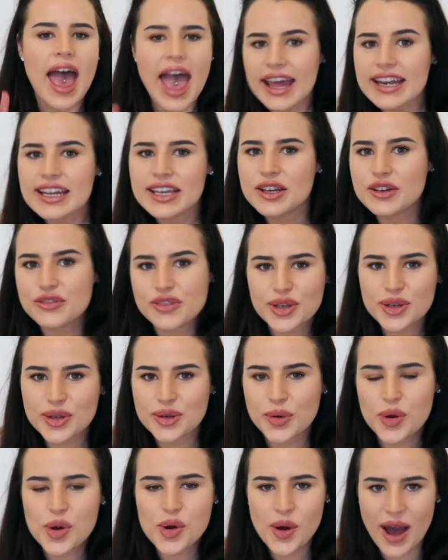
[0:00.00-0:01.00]
Any of
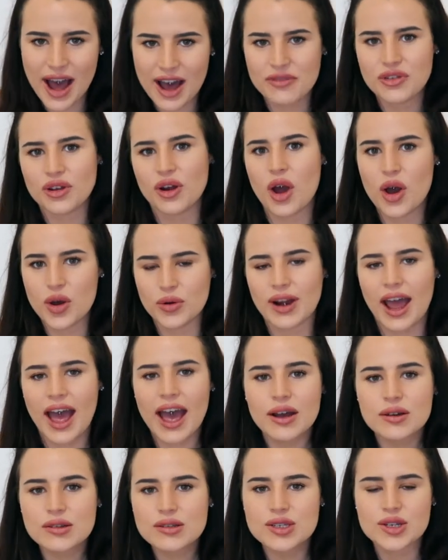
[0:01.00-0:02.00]
you who have your own
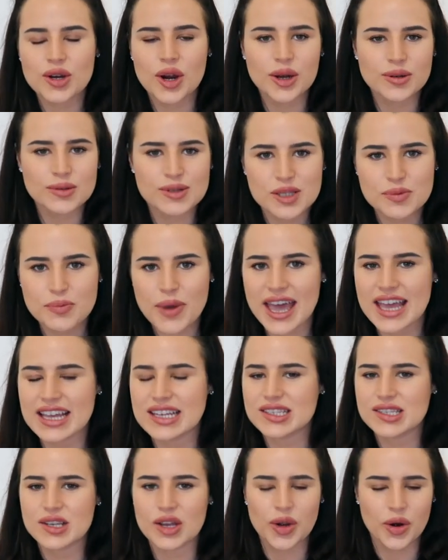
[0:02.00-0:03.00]
house, your own
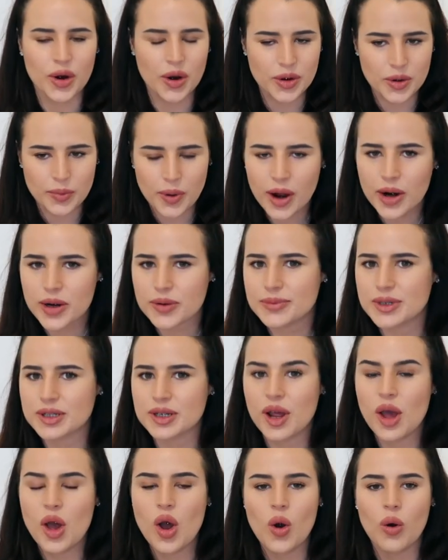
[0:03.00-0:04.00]
space, your own
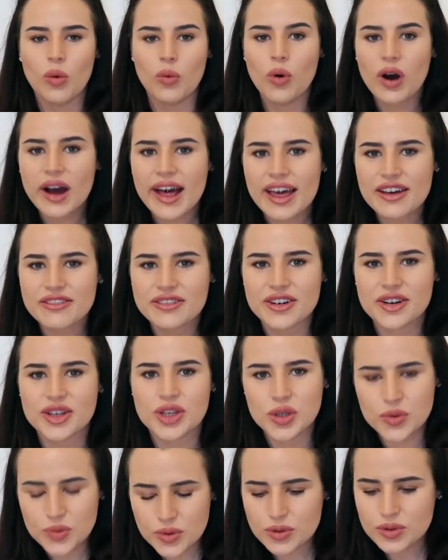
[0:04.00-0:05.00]
apartment, whatever,
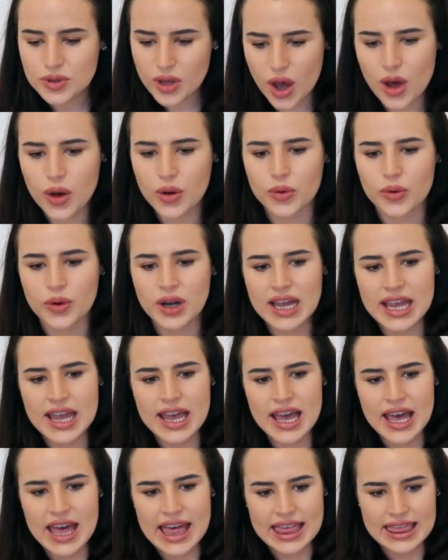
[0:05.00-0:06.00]
you will know
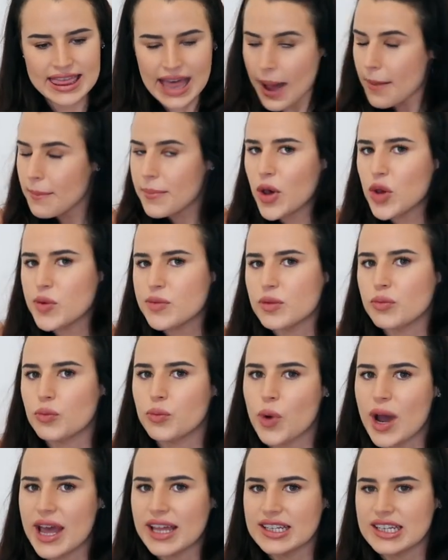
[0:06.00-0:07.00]
that
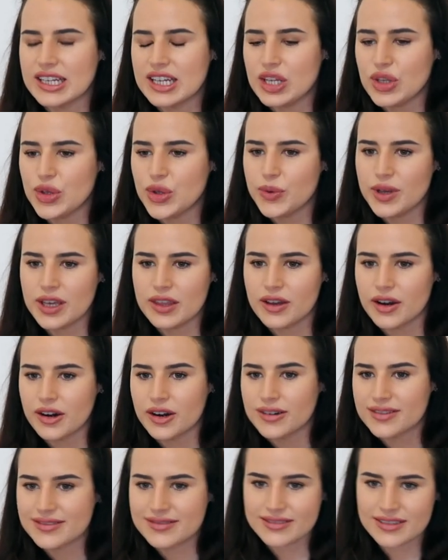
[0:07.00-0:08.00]
moment when you
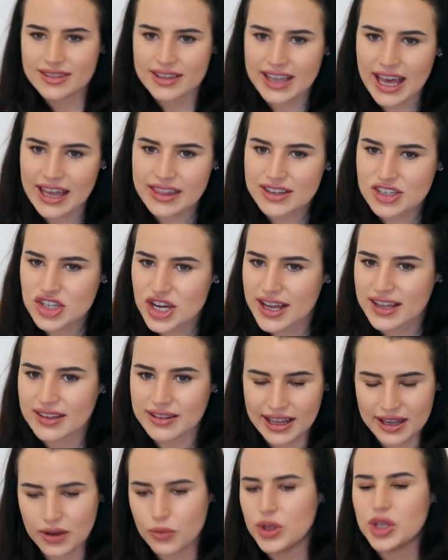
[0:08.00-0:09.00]
either get the
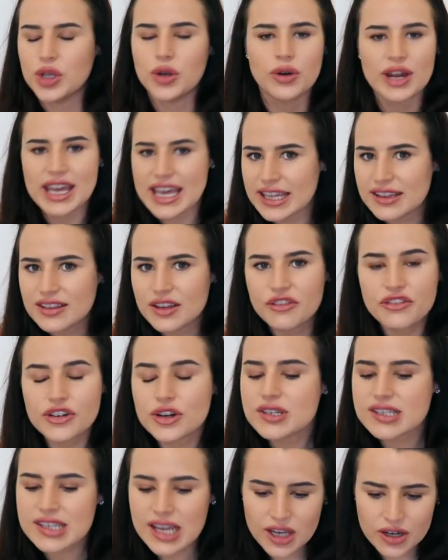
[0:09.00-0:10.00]
chance, like when you're in, the
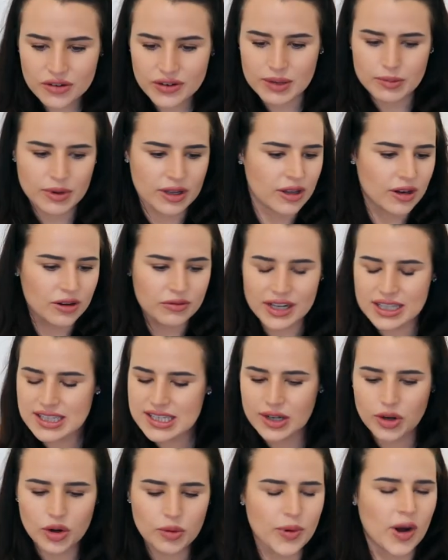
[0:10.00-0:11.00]
first day you're in, whether you're
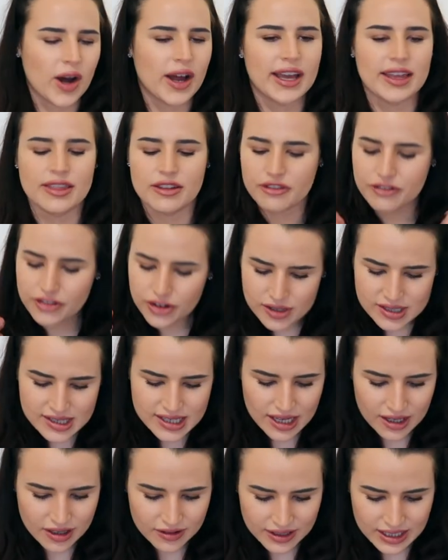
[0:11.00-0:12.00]
renting or buying, the first
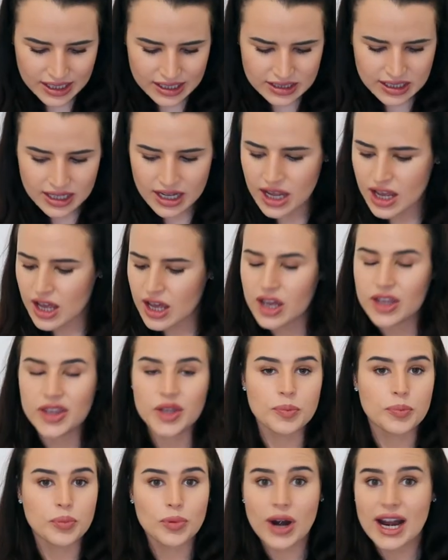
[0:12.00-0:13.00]
day you're in,
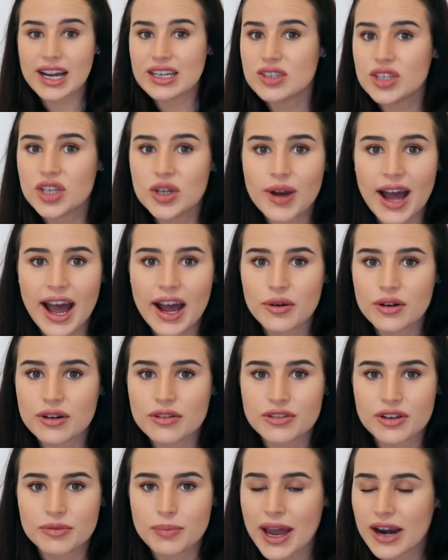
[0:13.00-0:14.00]
you're brand new out
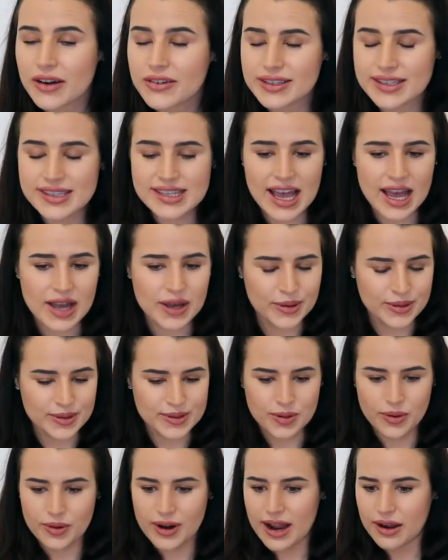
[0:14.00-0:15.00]
of your parents'
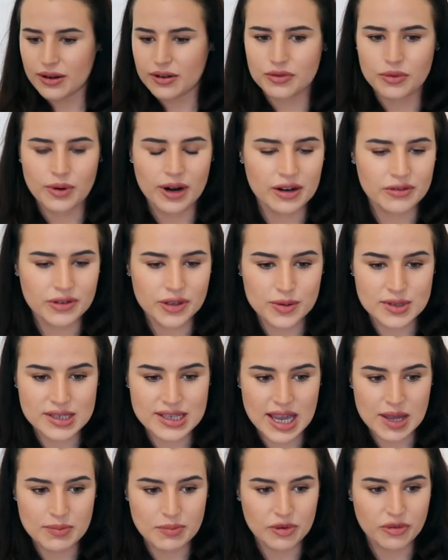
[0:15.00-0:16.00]
house or out of wherever you were
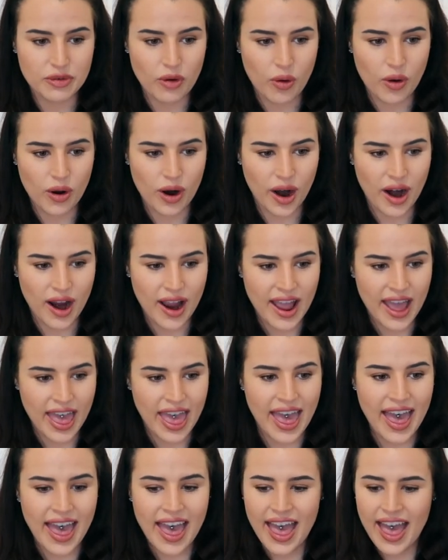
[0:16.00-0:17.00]
staying before,
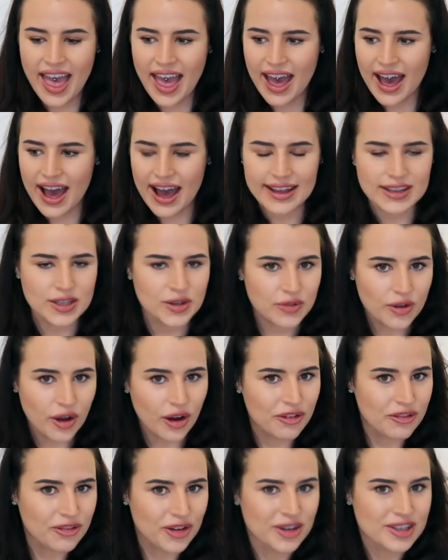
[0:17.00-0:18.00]
and you've
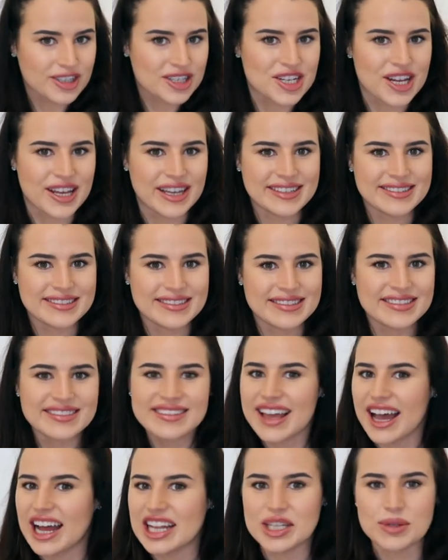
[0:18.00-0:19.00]
got to furnish it,
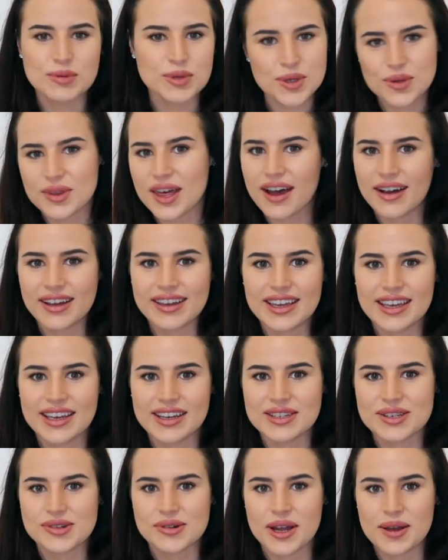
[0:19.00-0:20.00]
and you do that
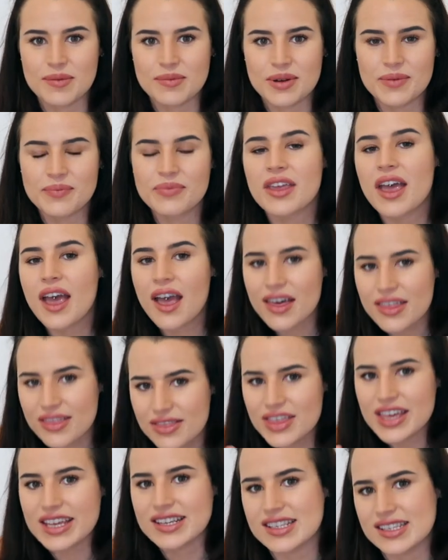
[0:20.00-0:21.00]
IKEA trip.
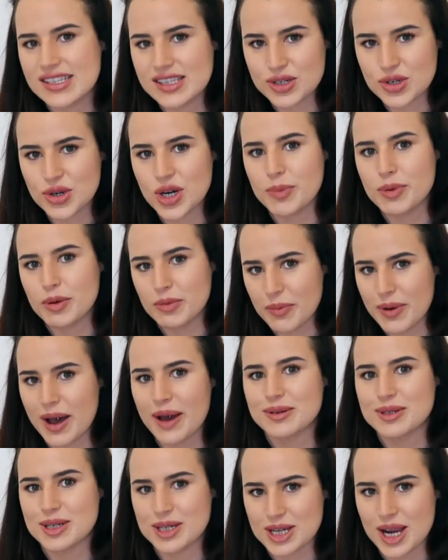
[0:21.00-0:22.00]
This is the trip I'm
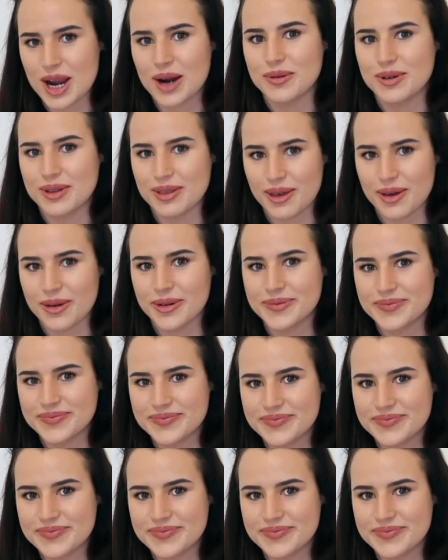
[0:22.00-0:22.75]
about to share with you.